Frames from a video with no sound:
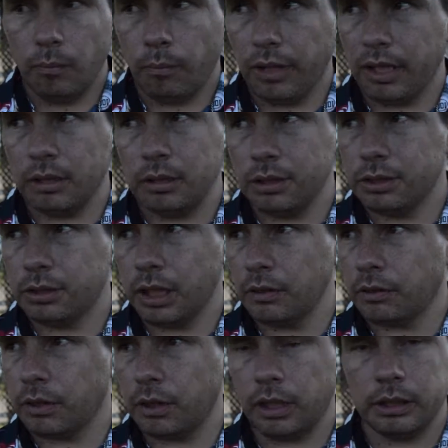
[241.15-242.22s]
But I don't want to drive
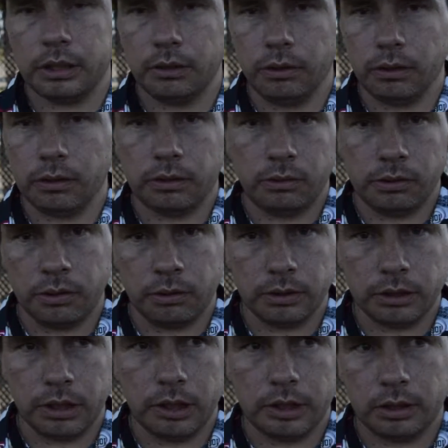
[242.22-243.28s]
crazy around through
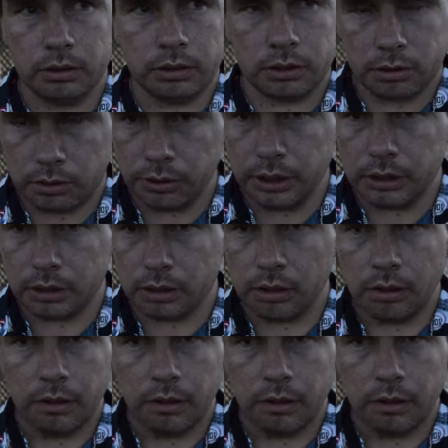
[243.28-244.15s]
the streets.